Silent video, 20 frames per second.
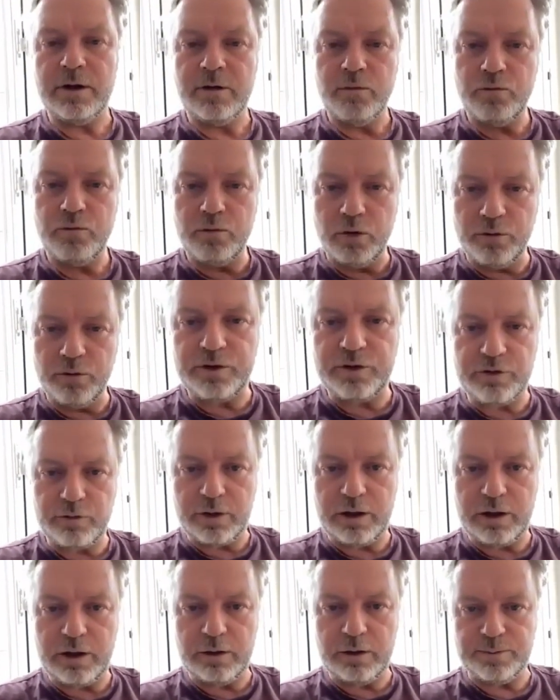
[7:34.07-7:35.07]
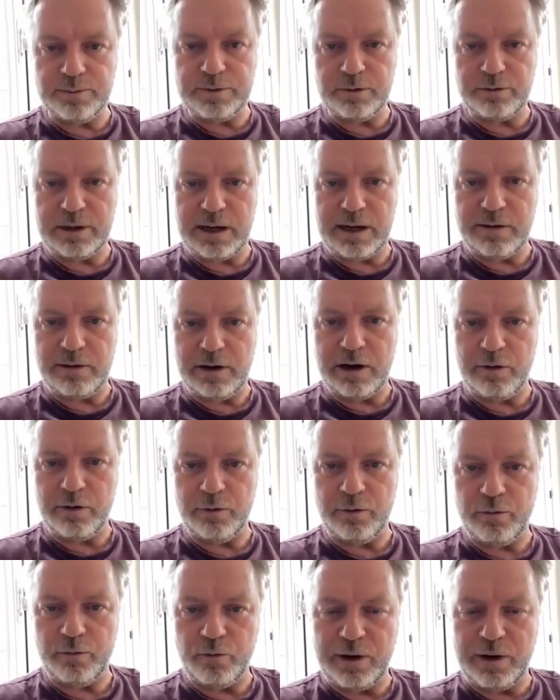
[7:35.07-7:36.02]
wanting to help their downline,